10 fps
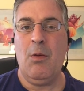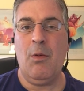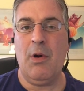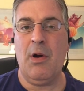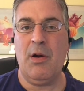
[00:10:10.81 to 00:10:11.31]

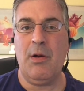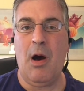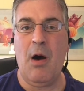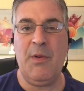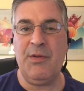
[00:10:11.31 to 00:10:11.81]
we're
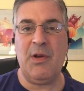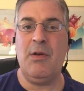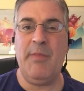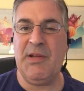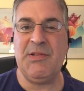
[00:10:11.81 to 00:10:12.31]
always
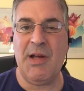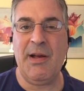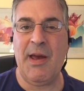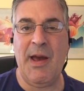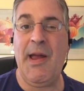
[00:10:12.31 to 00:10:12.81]
going to be
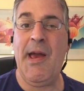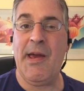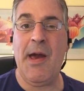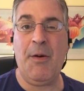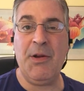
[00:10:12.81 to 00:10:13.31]
stuck at,
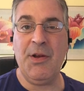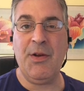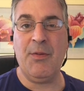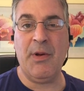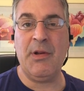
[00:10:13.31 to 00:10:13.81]
hey, how are you
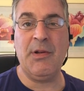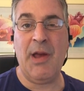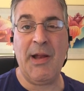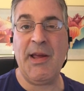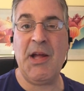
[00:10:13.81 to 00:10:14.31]
doing,
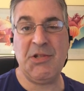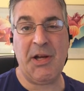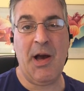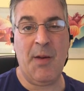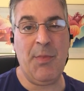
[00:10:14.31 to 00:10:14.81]
and
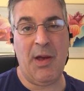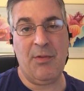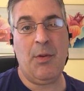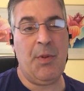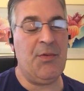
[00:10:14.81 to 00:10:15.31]
catching up,
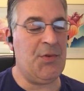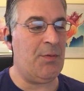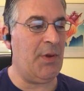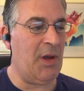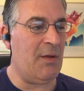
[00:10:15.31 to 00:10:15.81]
as opposed
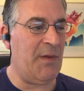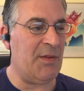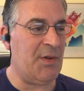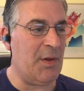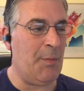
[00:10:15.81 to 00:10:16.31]
to really
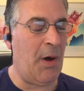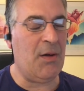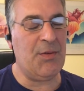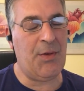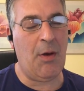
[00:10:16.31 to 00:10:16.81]
advancing the
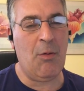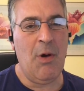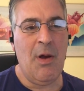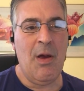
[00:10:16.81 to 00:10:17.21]
ball. So